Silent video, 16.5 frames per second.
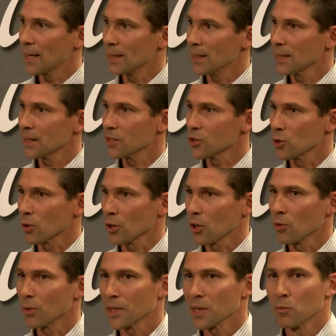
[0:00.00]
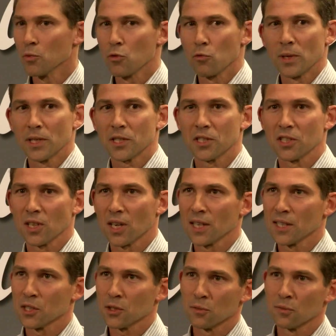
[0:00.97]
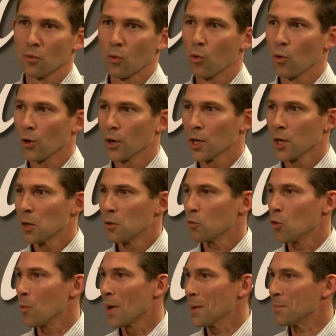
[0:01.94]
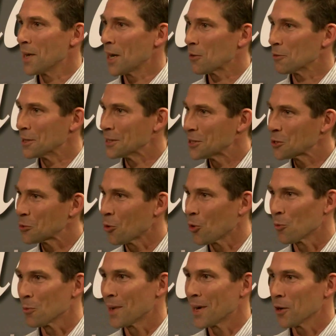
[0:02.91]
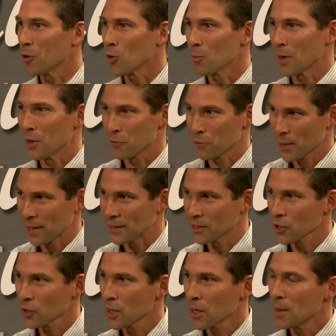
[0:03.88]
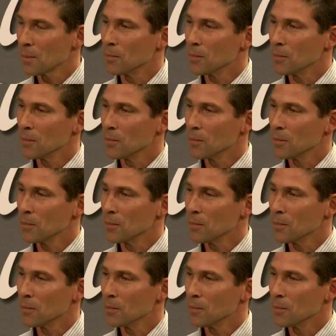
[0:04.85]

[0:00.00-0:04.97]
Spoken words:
And then it's not only a book which is nice for my parents or my friends,